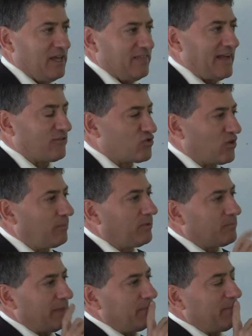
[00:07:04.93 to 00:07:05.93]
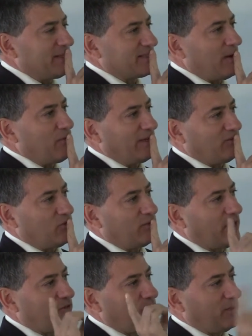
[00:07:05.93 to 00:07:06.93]
That troubled me because I went to
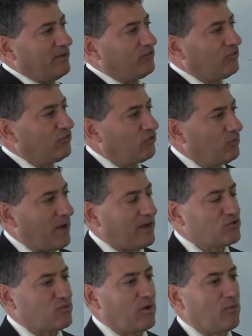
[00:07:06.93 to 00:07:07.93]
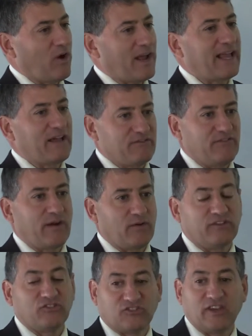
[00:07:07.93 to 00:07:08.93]
another place in Sumatra where I got
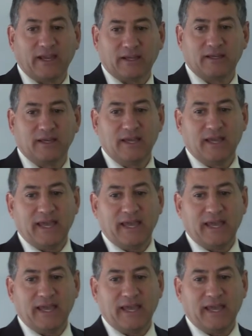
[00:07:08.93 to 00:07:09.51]
very sick